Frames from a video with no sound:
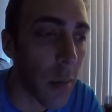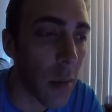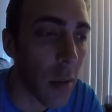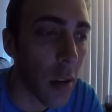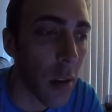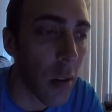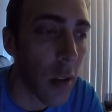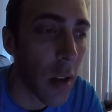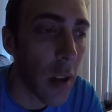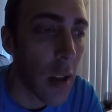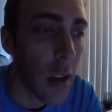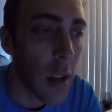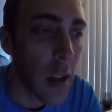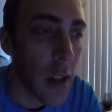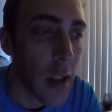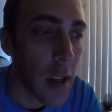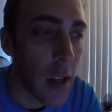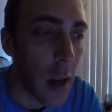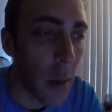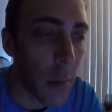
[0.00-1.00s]
So
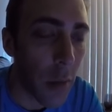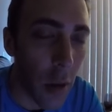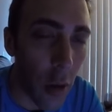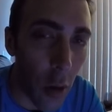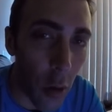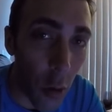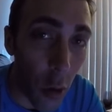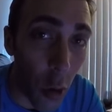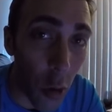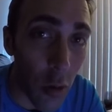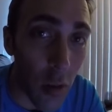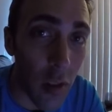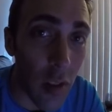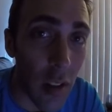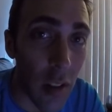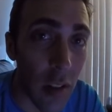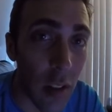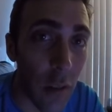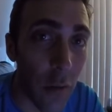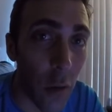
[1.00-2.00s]
I'm gonna hold
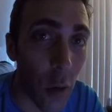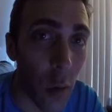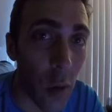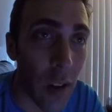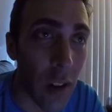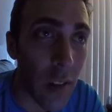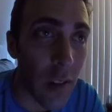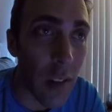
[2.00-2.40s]
60 for a while,